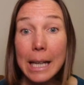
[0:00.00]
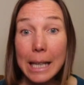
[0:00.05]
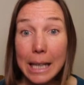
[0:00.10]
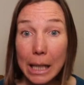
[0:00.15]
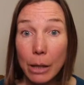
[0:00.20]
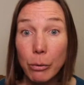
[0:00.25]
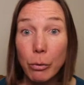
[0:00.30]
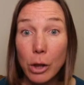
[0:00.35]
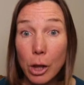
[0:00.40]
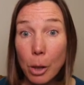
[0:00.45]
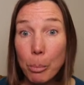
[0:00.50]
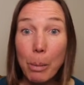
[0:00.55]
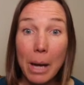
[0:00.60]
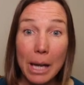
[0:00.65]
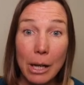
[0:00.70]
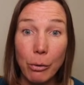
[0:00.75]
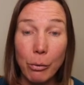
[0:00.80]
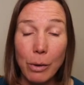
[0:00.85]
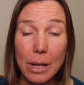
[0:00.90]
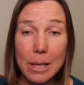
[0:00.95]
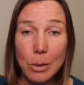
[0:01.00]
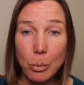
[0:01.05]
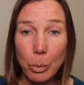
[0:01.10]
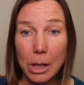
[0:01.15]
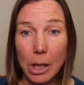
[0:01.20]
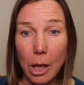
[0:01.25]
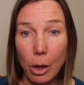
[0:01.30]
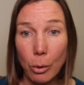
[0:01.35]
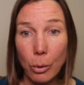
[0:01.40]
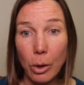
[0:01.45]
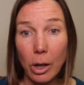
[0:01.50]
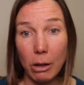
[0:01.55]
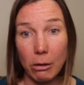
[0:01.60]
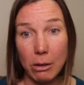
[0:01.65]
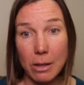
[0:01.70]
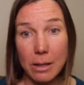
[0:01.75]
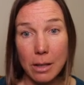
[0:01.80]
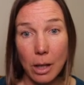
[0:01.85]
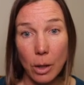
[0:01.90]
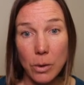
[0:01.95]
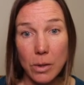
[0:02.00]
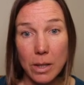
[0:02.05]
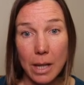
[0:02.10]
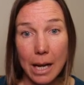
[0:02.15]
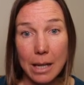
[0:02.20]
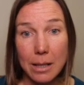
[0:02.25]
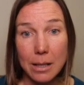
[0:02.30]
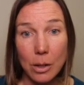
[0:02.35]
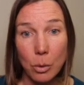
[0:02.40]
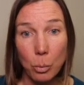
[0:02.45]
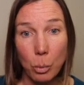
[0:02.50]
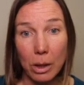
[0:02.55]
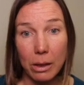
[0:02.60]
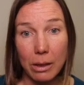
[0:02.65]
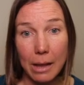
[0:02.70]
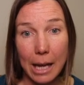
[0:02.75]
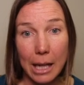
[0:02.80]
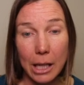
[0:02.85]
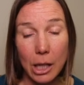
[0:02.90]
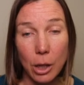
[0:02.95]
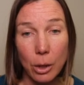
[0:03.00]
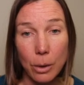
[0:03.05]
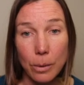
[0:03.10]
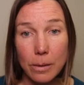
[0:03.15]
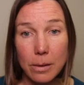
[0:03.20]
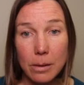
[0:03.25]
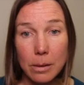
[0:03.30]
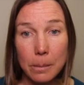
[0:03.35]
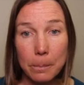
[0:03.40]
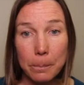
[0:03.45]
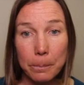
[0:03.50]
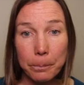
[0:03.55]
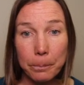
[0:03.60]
given the benefits we know are associated with their use?